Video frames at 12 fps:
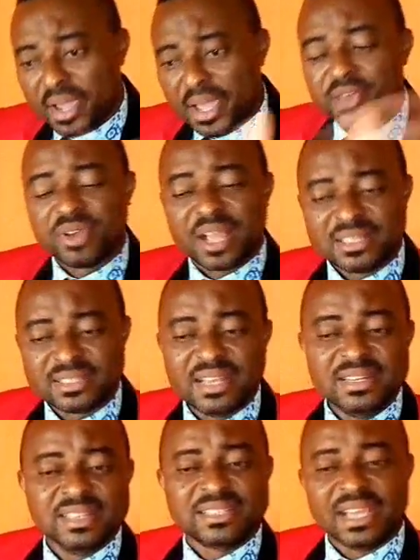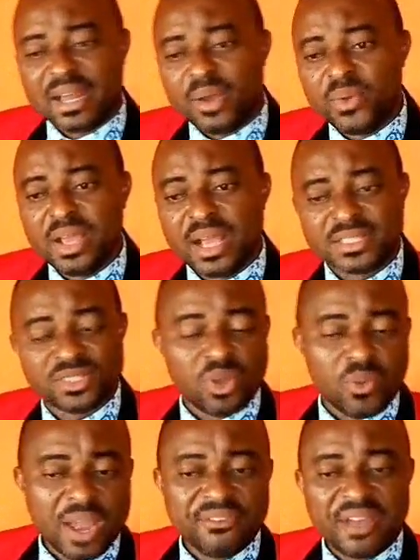Okay, you can send this child away
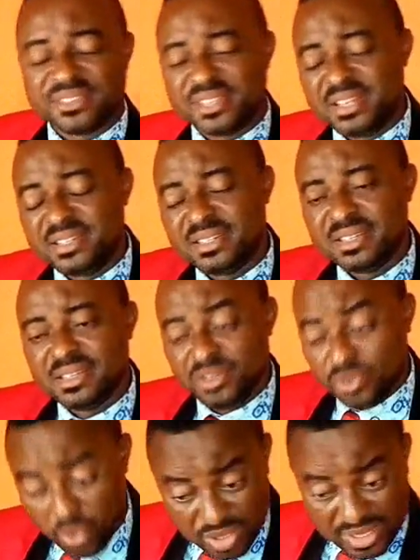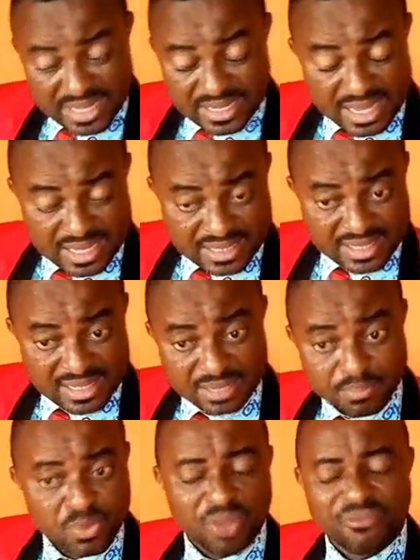as your wife has said. Go there,
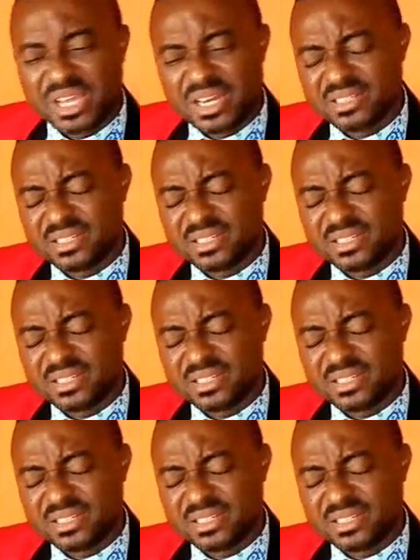it's in the book of